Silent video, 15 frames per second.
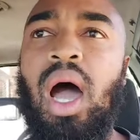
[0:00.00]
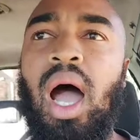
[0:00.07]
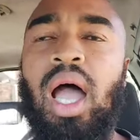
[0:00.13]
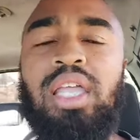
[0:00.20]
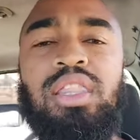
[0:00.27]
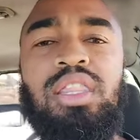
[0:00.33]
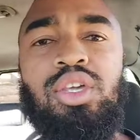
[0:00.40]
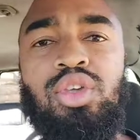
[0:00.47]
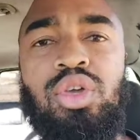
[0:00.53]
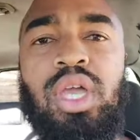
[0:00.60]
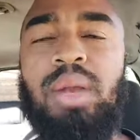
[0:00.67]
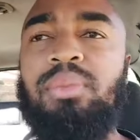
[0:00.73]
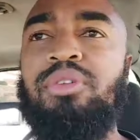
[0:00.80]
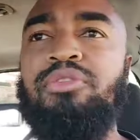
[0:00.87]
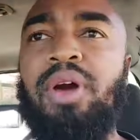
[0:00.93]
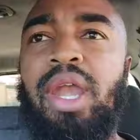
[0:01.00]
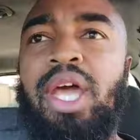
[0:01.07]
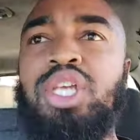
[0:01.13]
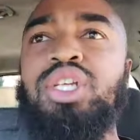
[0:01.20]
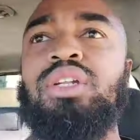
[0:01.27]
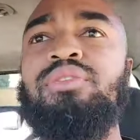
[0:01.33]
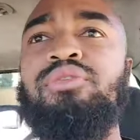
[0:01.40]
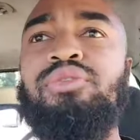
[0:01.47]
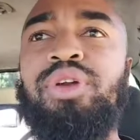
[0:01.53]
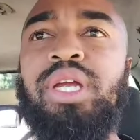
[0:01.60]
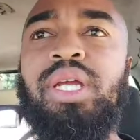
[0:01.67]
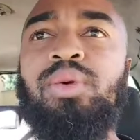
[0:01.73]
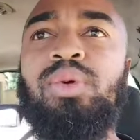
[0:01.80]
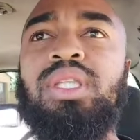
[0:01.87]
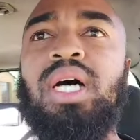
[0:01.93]
I think you can be financially
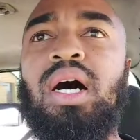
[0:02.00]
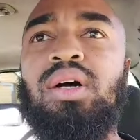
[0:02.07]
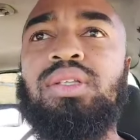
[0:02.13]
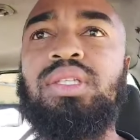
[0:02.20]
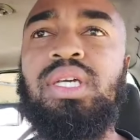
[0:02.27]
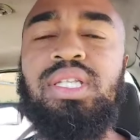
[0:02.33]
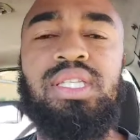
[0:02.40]
free without